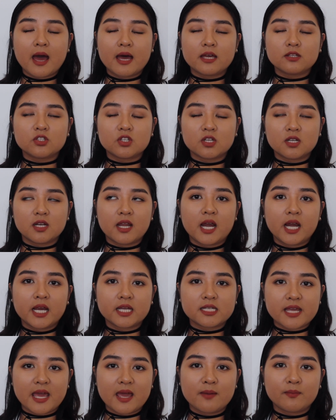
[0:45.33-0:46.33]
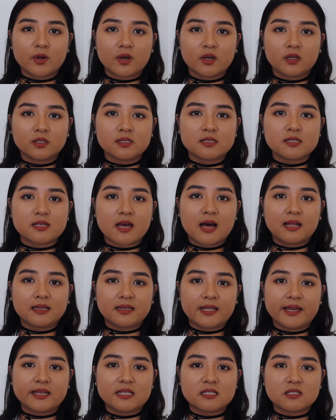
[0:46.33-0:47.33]
as generic tampons are
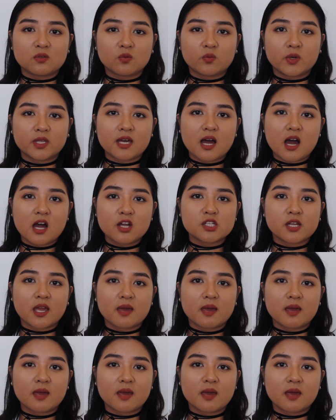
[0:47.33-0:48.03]
laced with harsh